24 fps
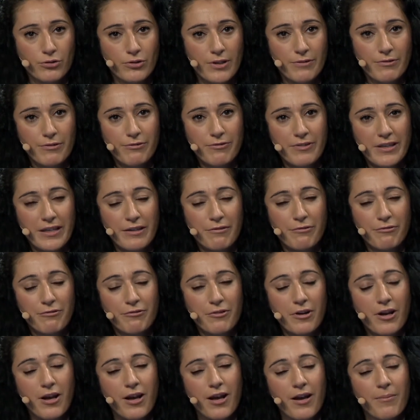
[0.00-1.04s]
So everything
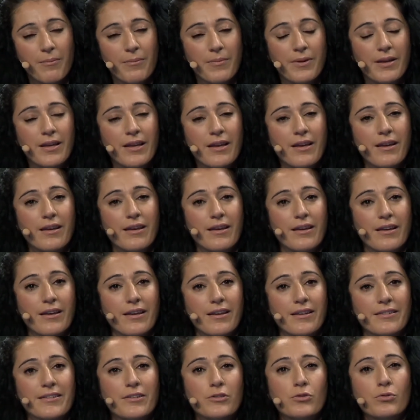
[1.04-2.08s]
from
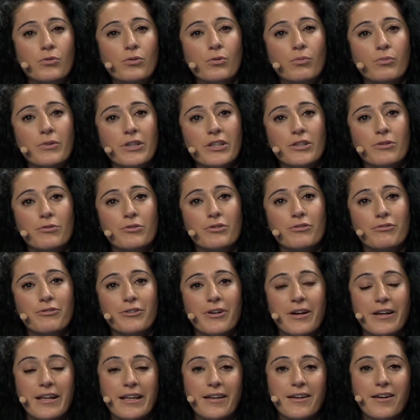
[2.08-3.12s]
the tool we use
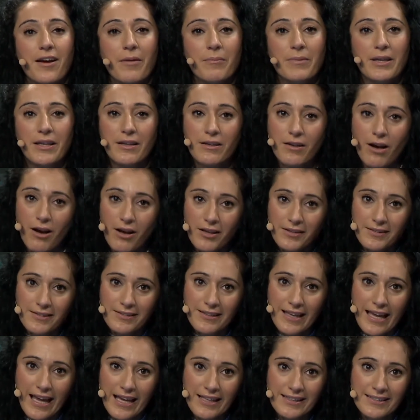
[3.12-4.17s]
for our incoming
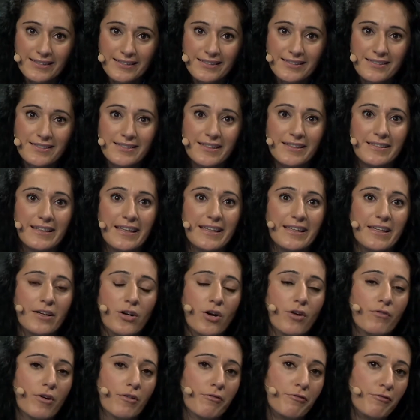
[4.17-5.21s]
contacts, they take
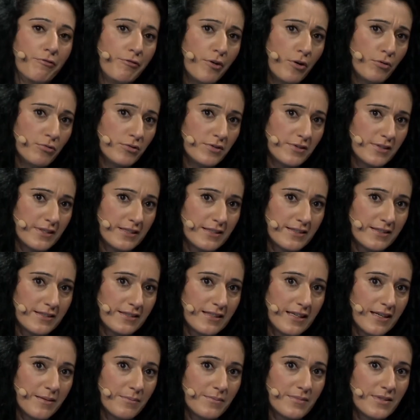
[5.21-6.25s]
care of our phone
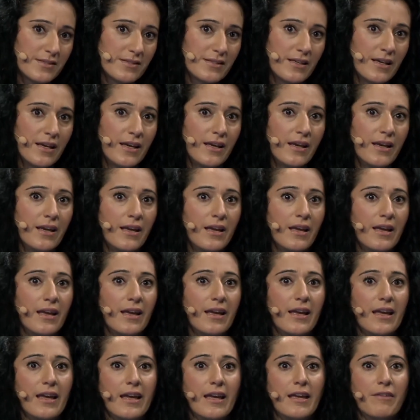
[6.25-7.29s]
systems.
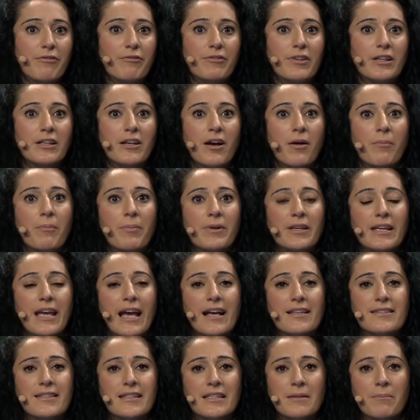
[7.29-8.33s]
If the company
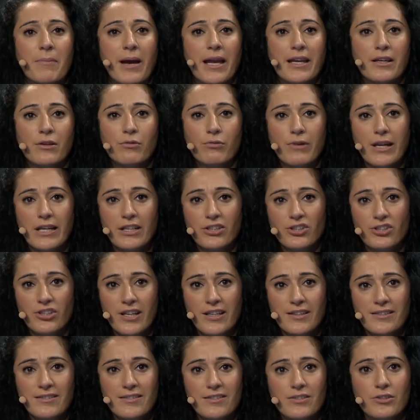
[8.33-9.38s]
has any
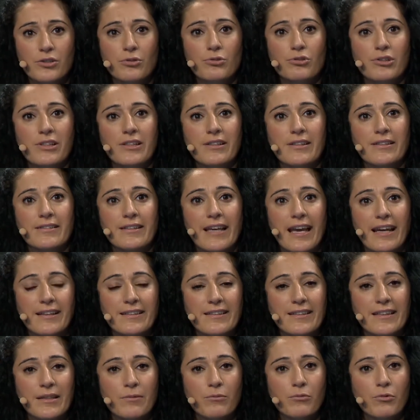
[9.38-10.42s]
migrations, usually the
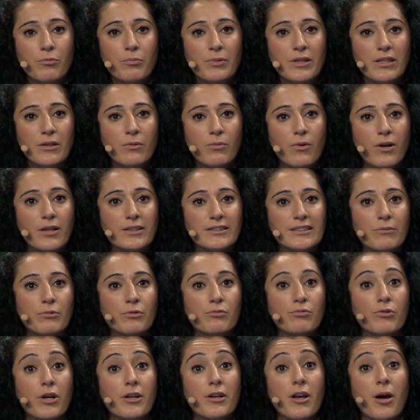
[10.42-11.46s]
tech team will be the ones that
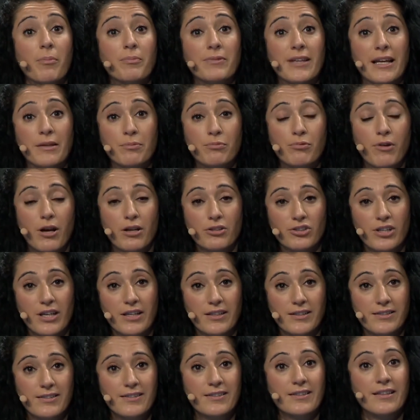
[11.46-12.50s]
would run up that
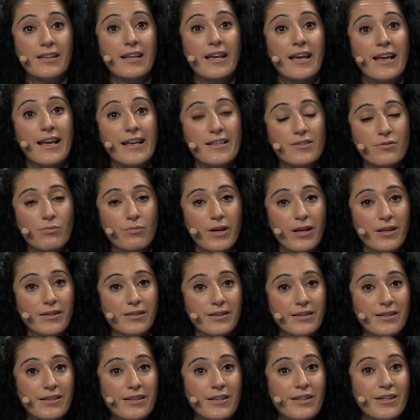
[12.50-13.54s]
project as
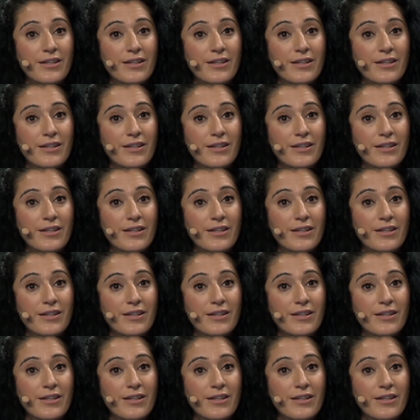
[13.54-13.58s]
well.